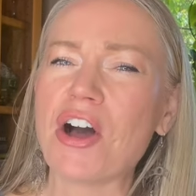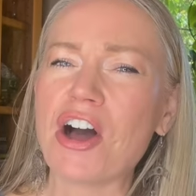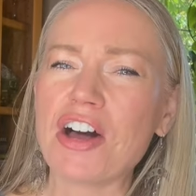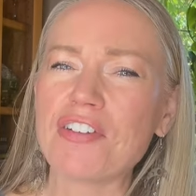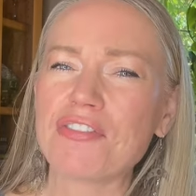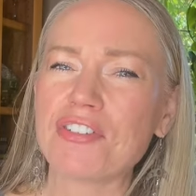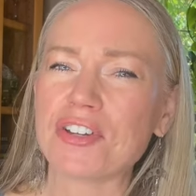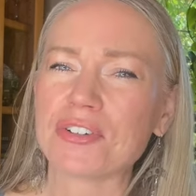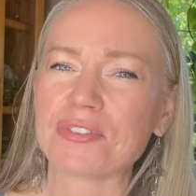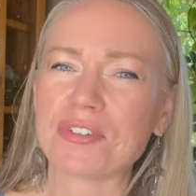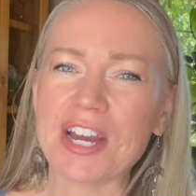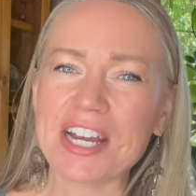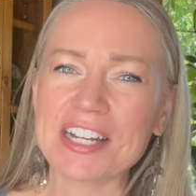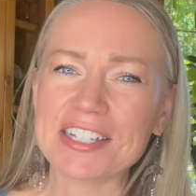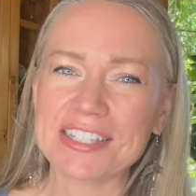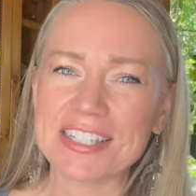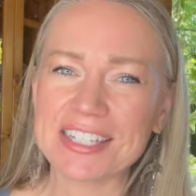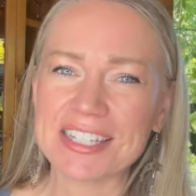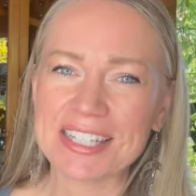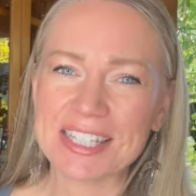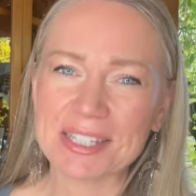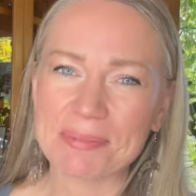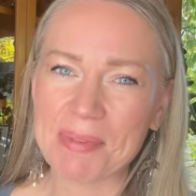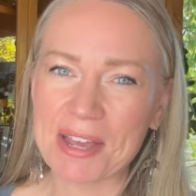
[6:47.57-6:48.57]
awful
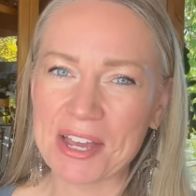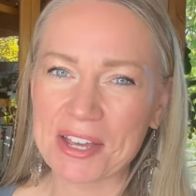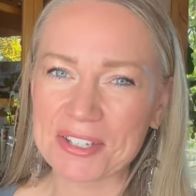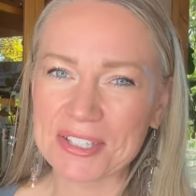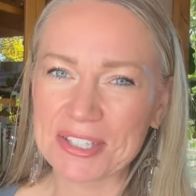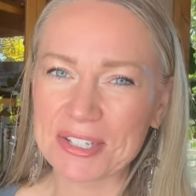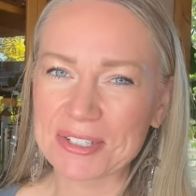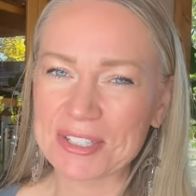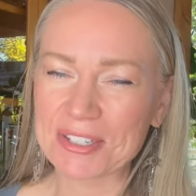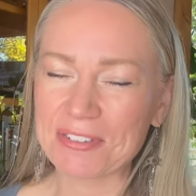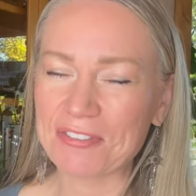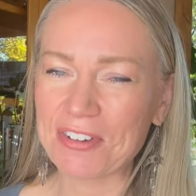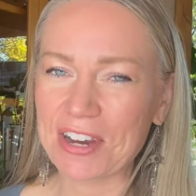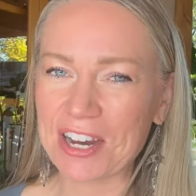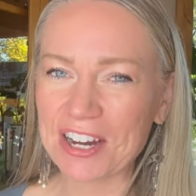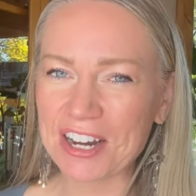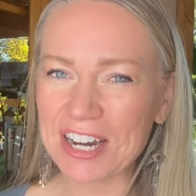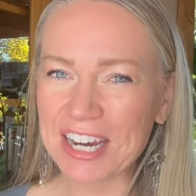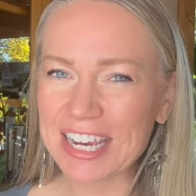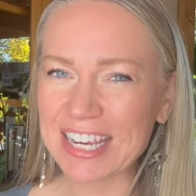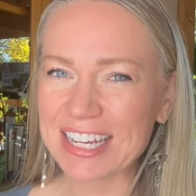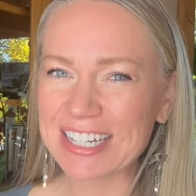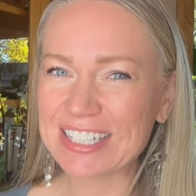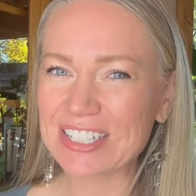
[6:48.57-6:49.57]
rancid smell. So it's a
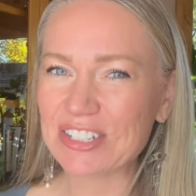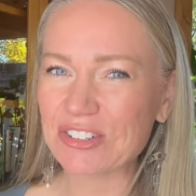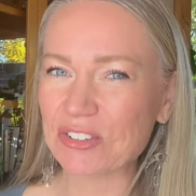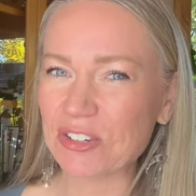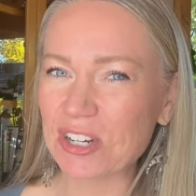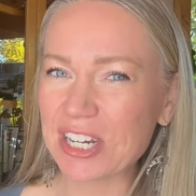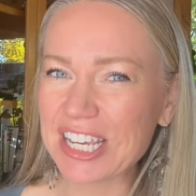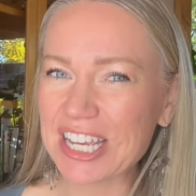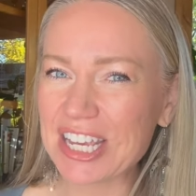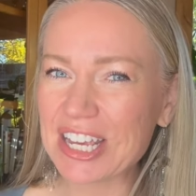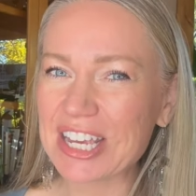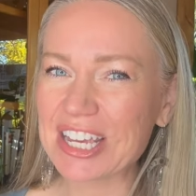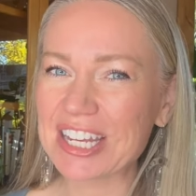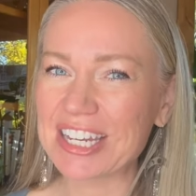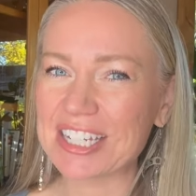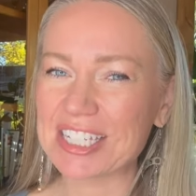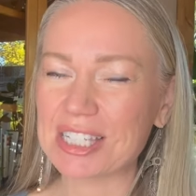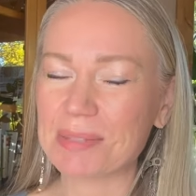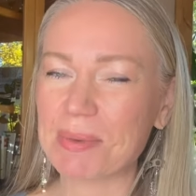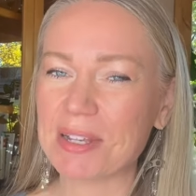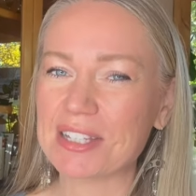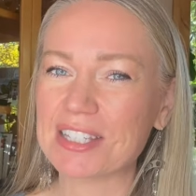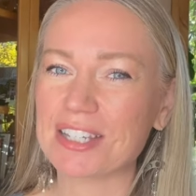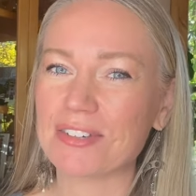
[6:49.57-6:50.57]
very tricky and
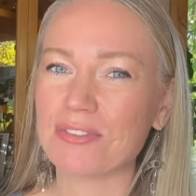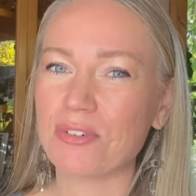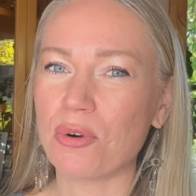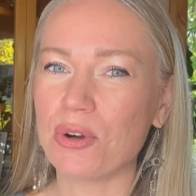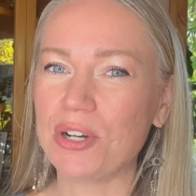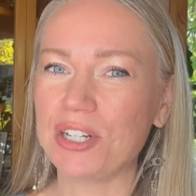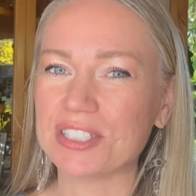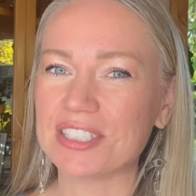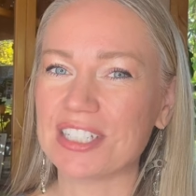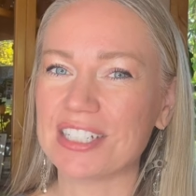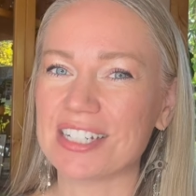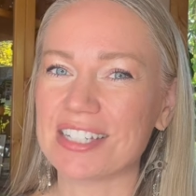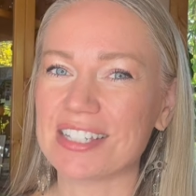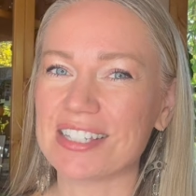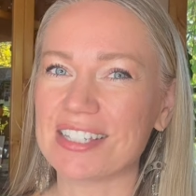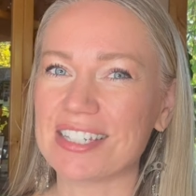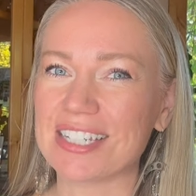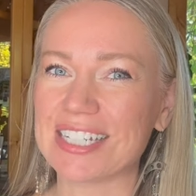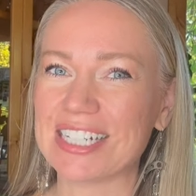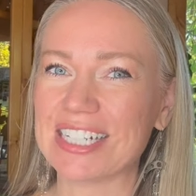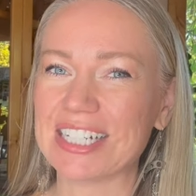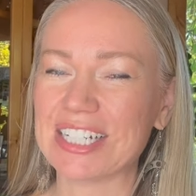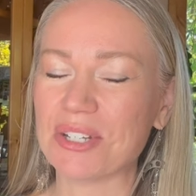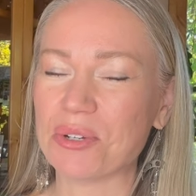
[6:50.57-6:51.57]
expensive oil to
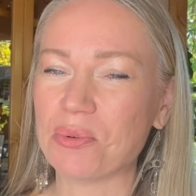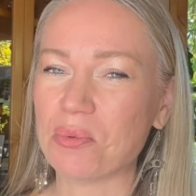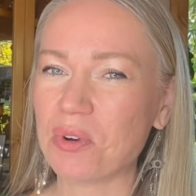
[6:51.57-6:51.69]
distill.